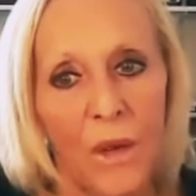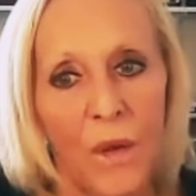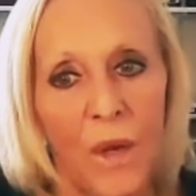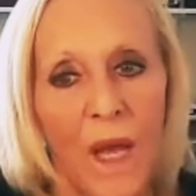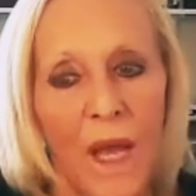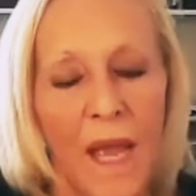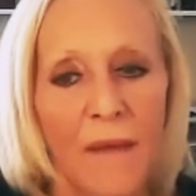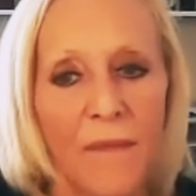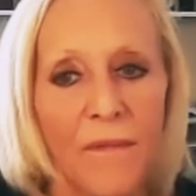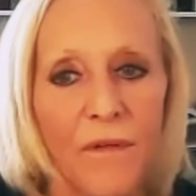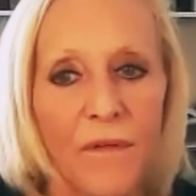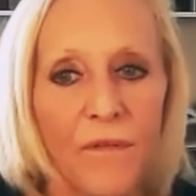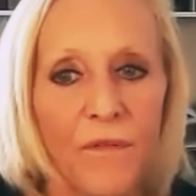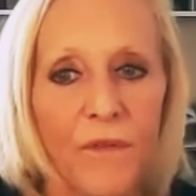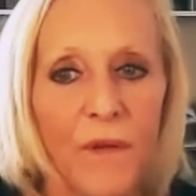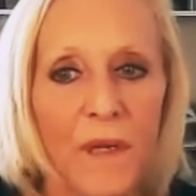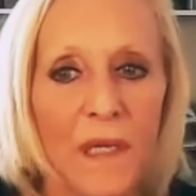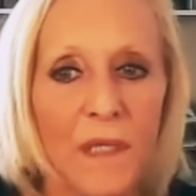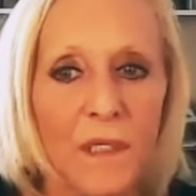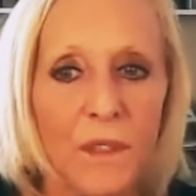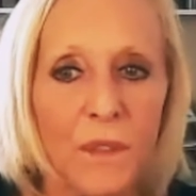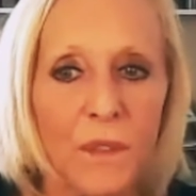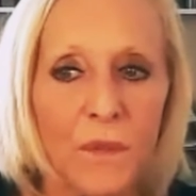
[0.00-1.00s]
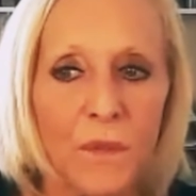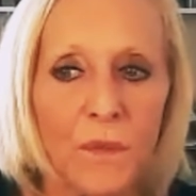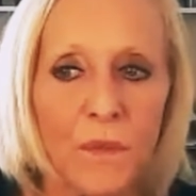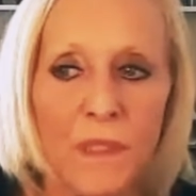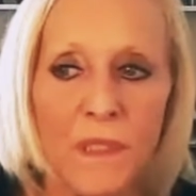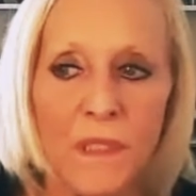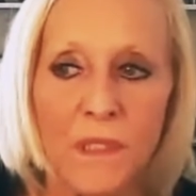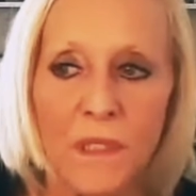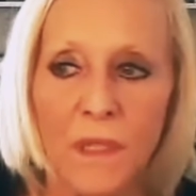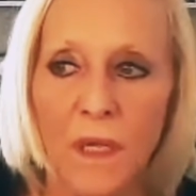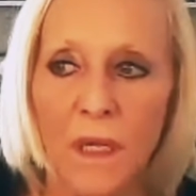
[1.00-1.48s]
I have a friend who
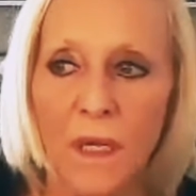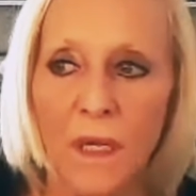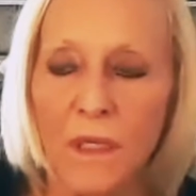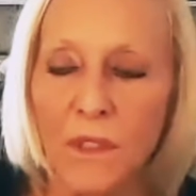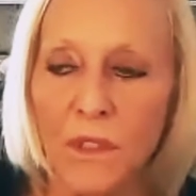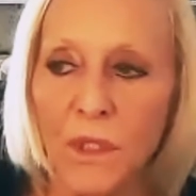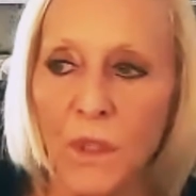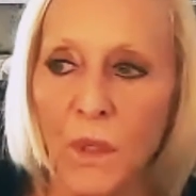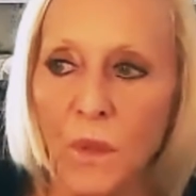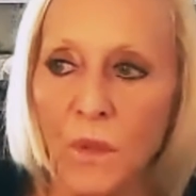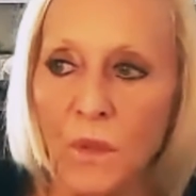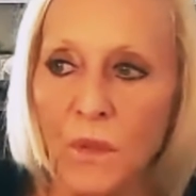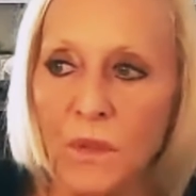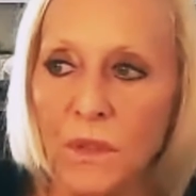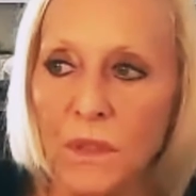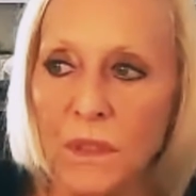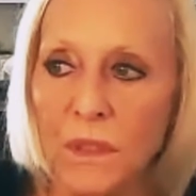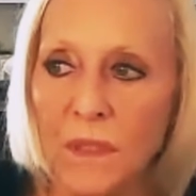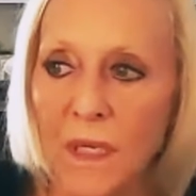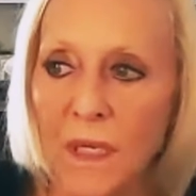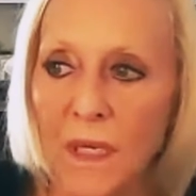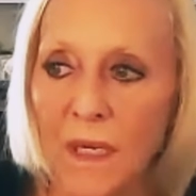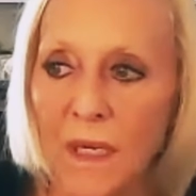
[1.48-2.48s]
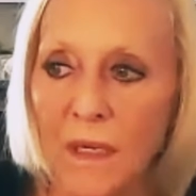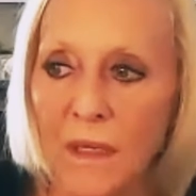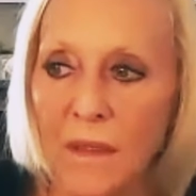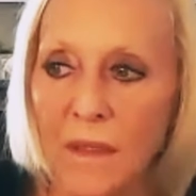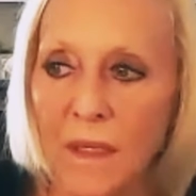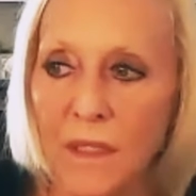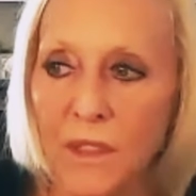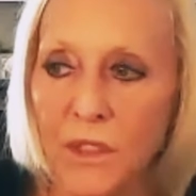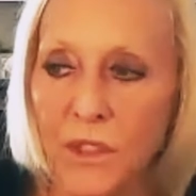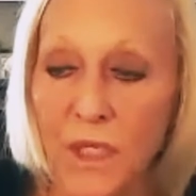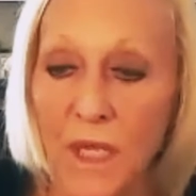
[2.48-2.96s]
was uh, told, uh,
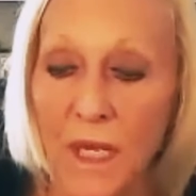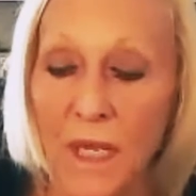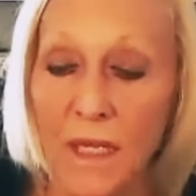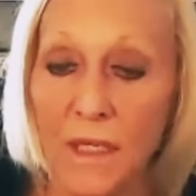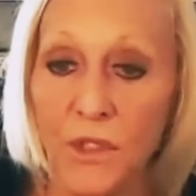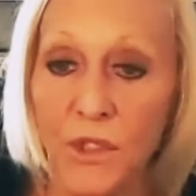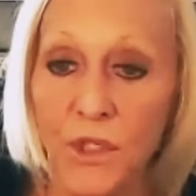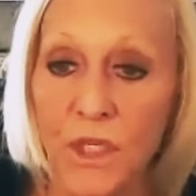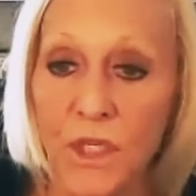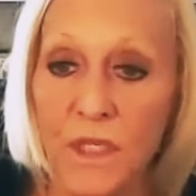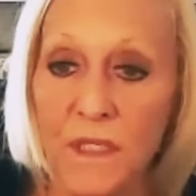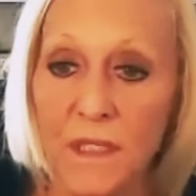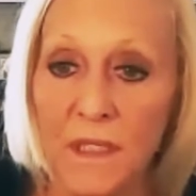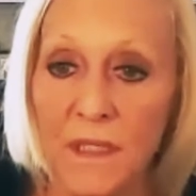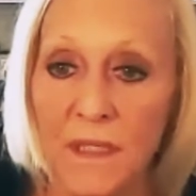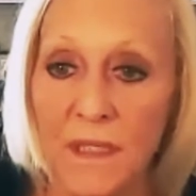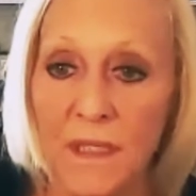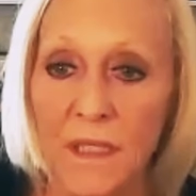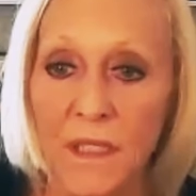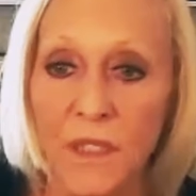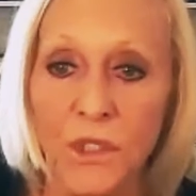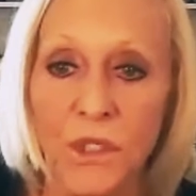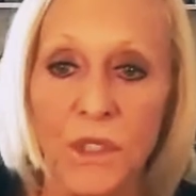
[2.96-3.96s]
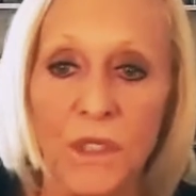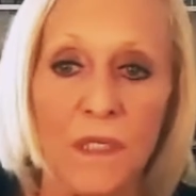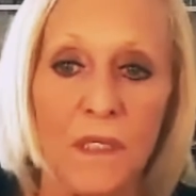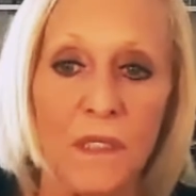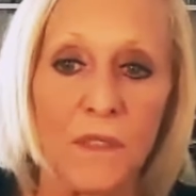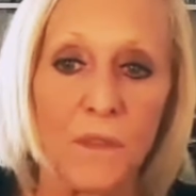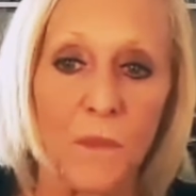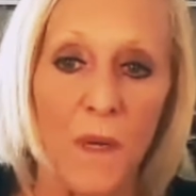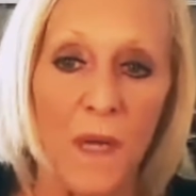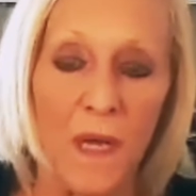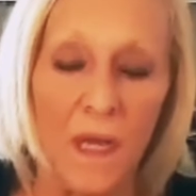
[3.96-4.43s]
and, she, and she's a clinician
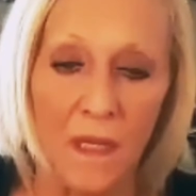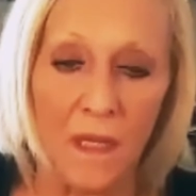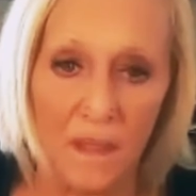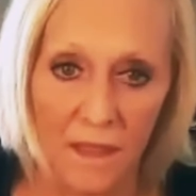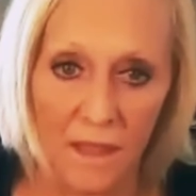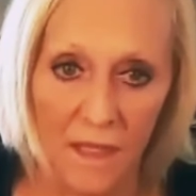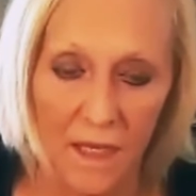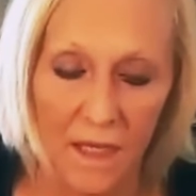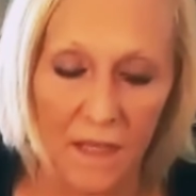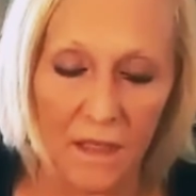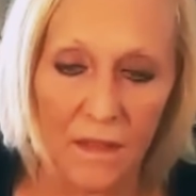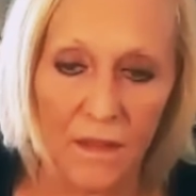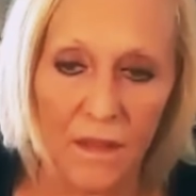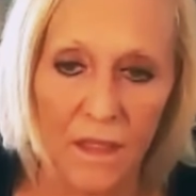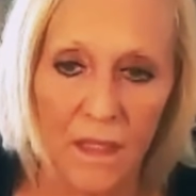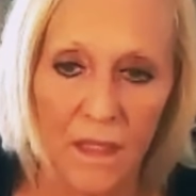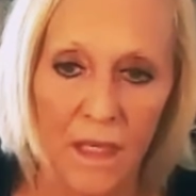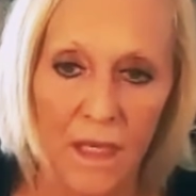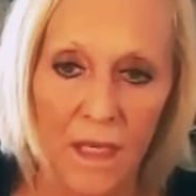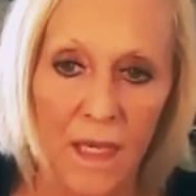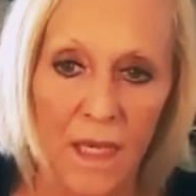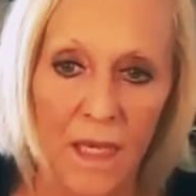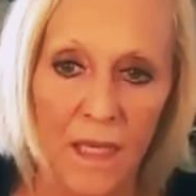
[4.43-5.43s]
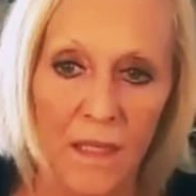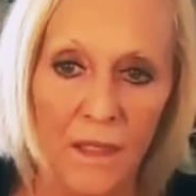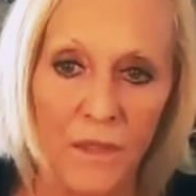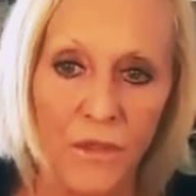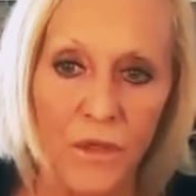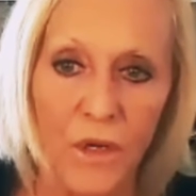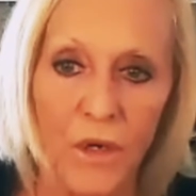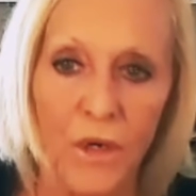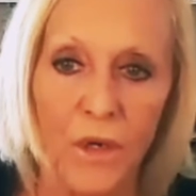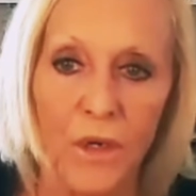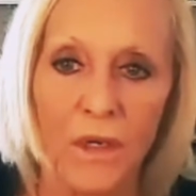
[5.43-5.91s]
as well, uh,
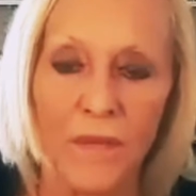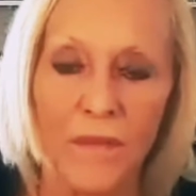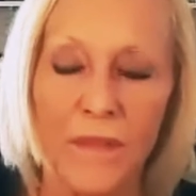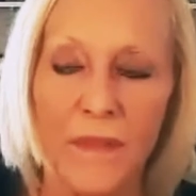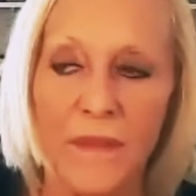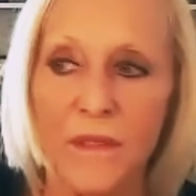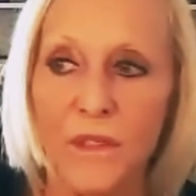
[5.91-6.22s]
and her,